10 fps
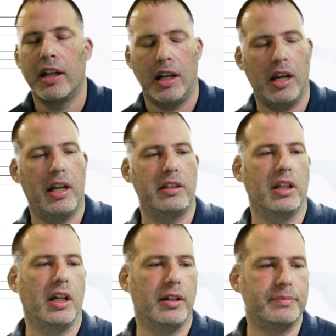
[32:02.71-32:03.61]
And
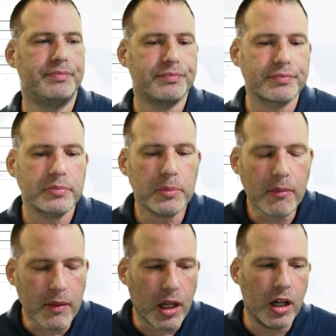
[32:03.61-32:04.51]

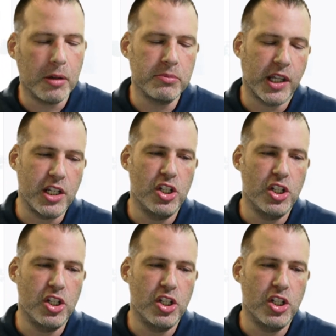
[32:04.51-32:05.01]
they